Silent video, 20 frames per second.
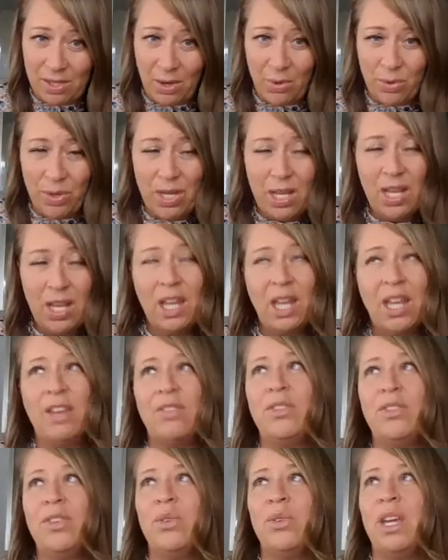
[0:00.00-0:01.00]
So
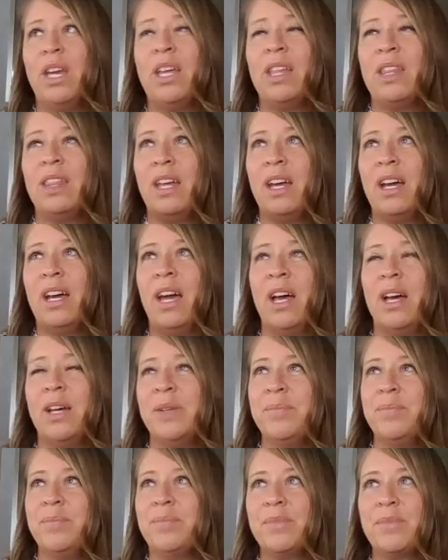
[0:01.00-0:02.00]
if you get
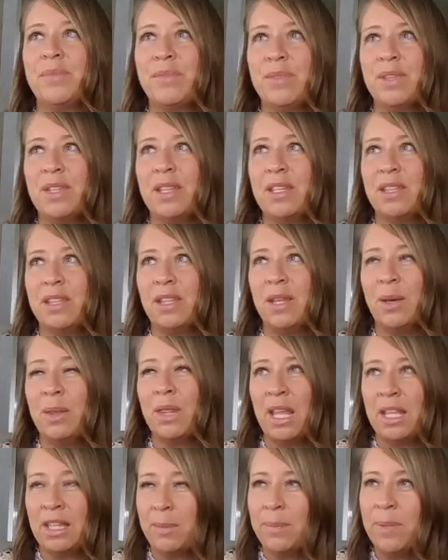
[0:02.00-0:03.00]

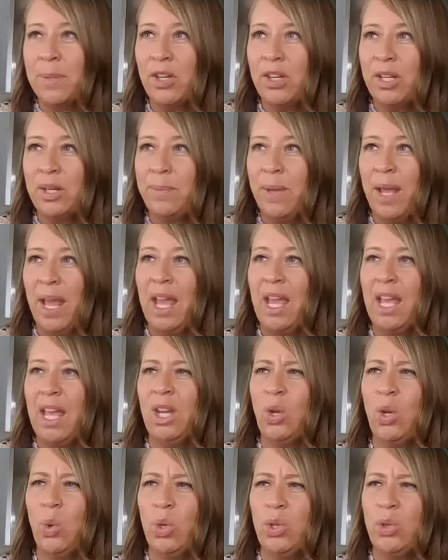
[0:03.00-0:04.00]
like the period
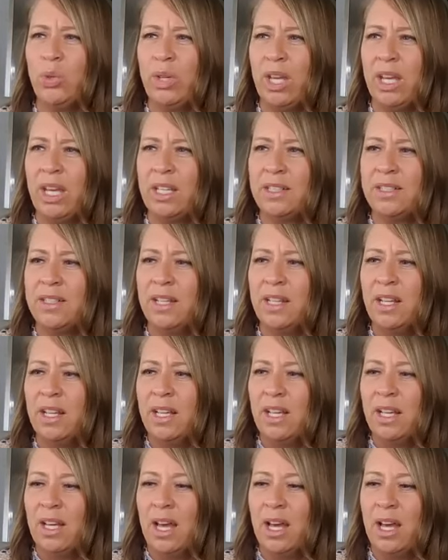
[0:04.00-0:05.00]
pain, or you get
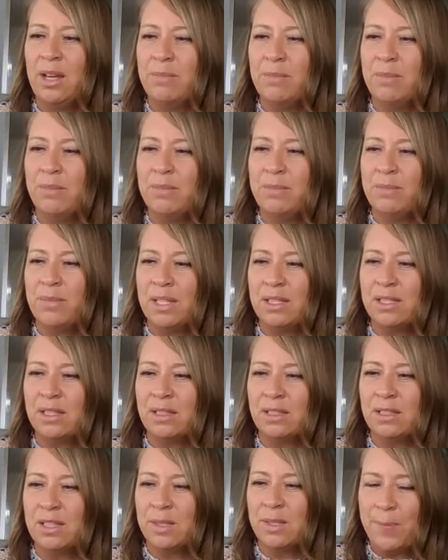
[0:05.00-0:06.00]

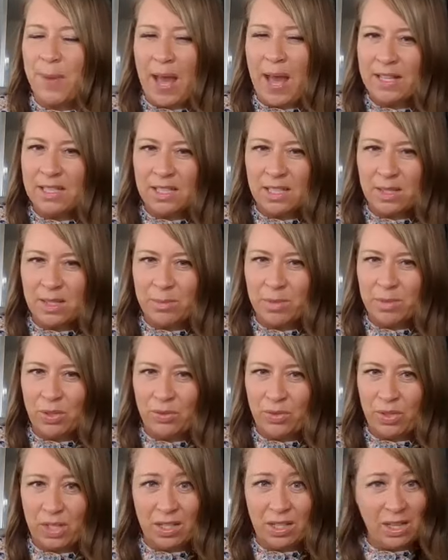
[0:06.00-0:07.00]
muscle spasms, or
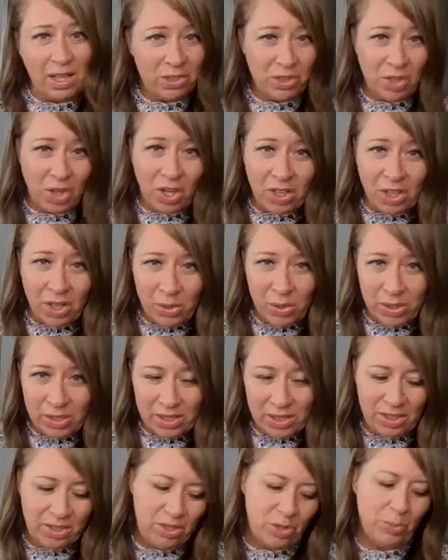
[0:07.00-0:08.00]
if you get like Charlie
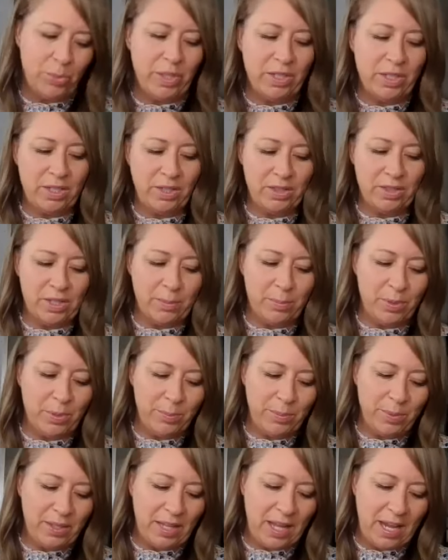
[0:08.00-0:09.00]
horses, you'll want to use the
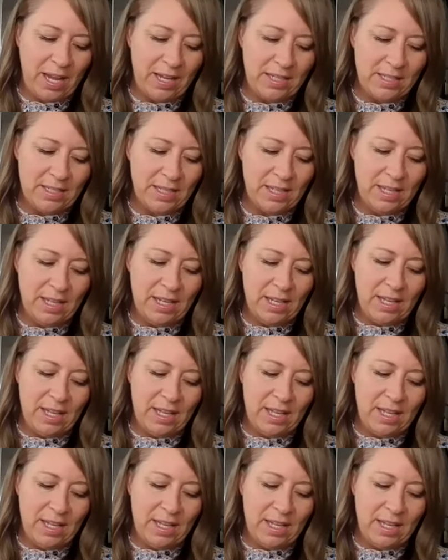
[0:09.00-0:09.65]
purple light.